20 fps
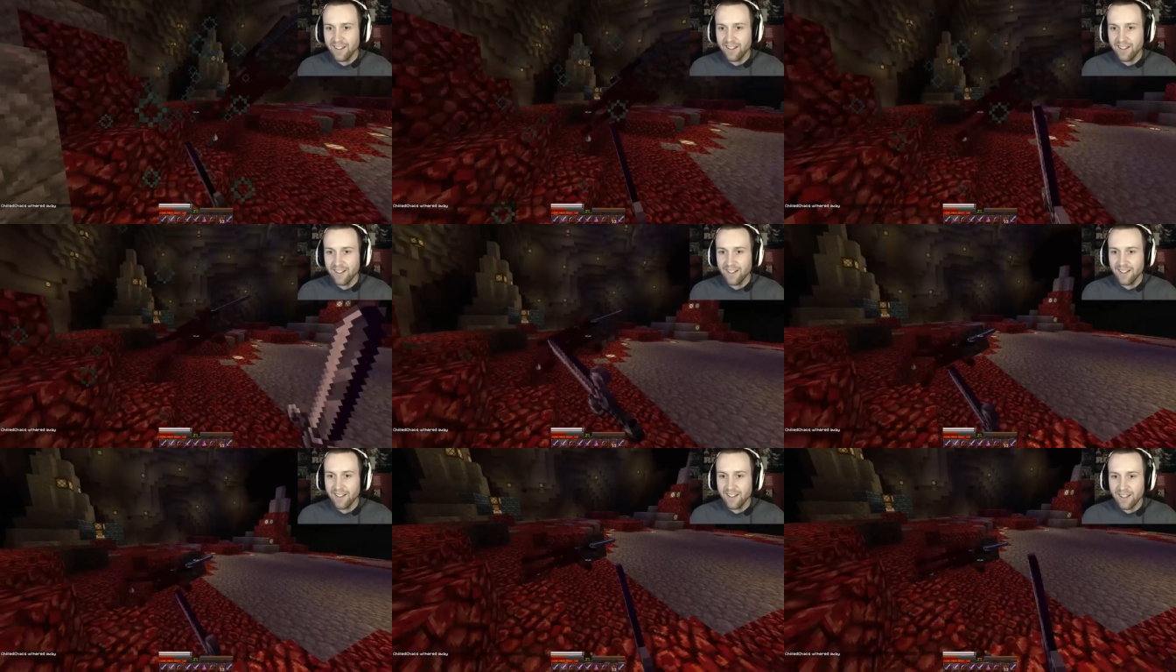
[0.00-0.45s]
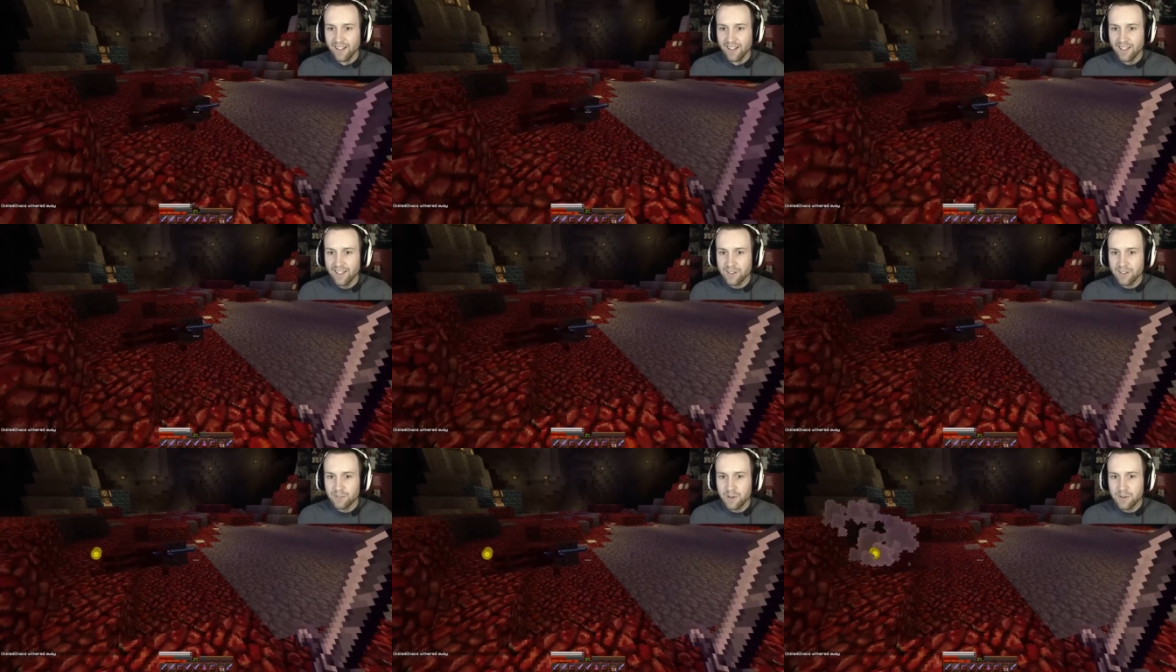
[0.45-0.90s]
They're at the
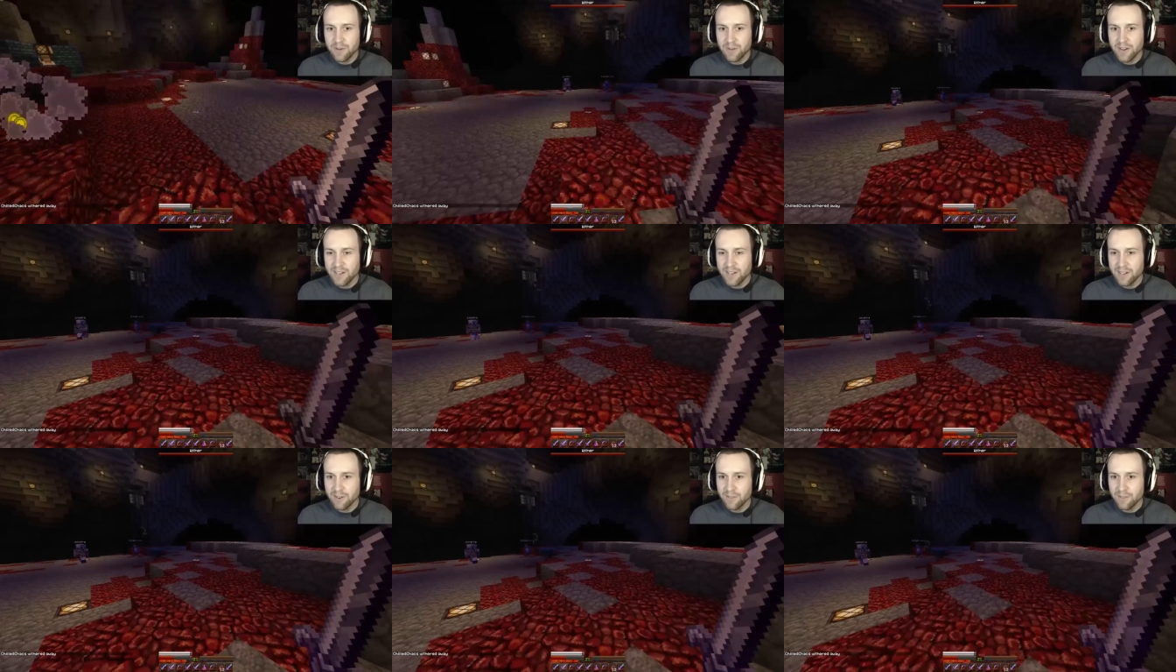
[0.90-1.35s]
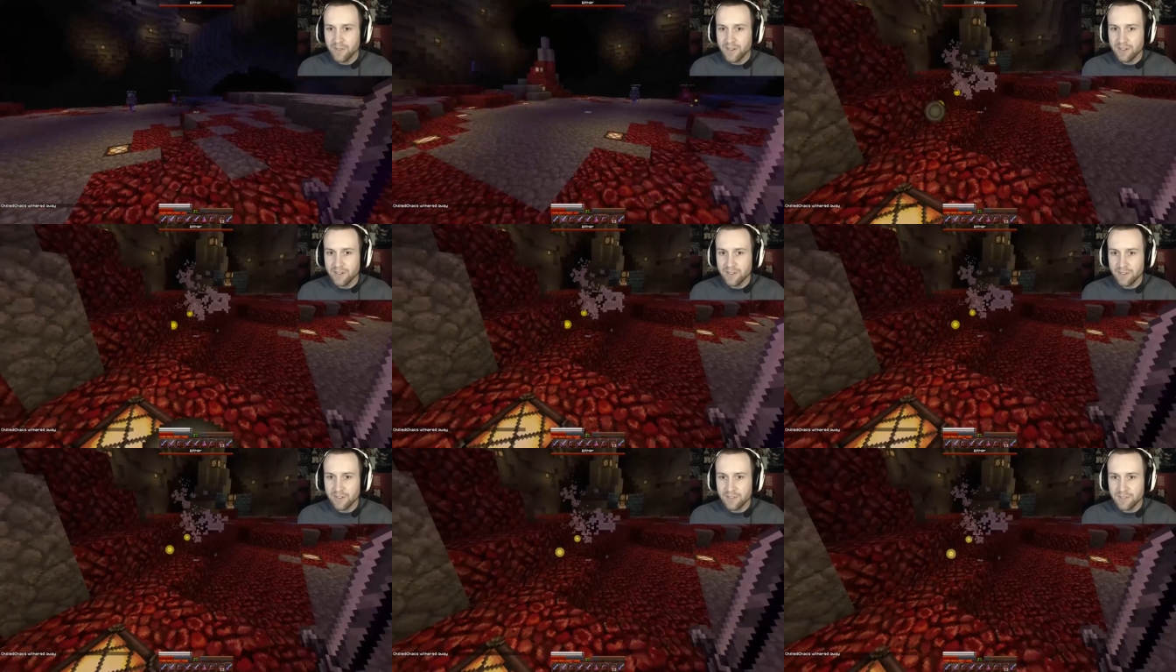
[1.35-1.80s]
top. There's of the one stairs. right here, over
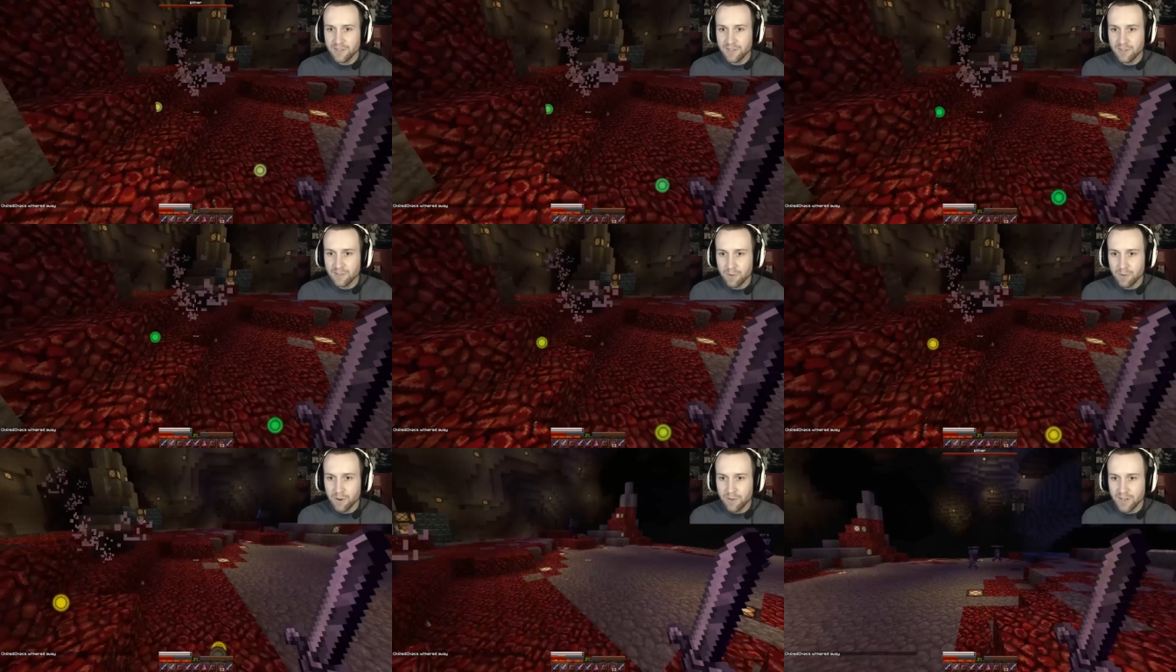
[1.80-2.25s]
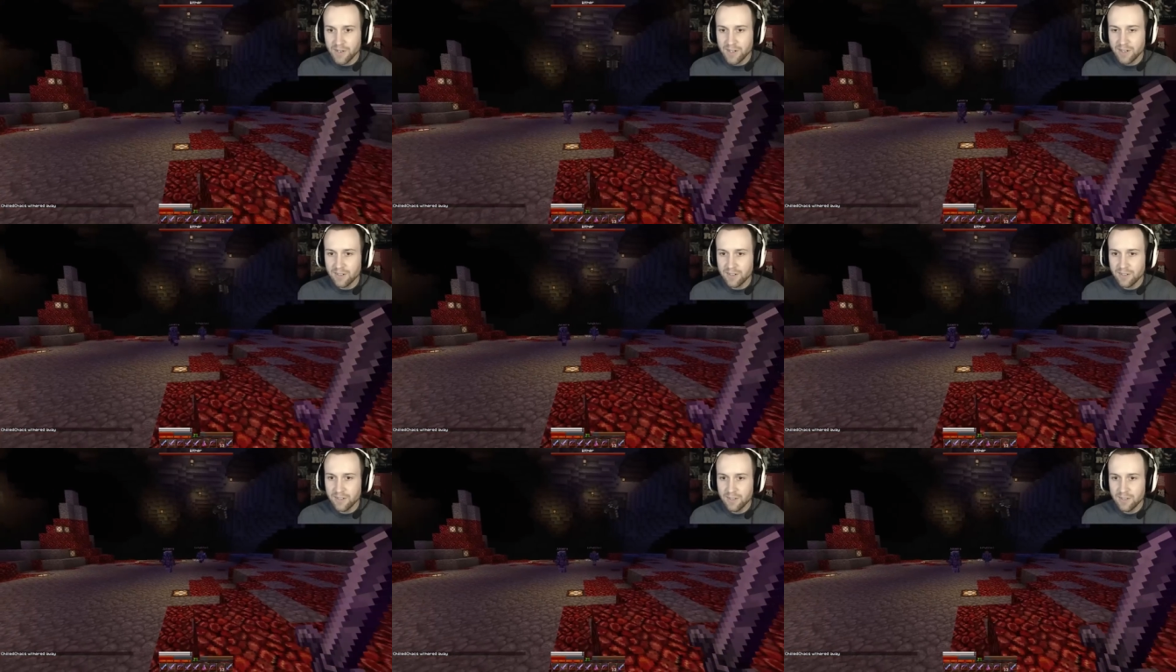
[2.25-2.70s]
here. There's there's one over here.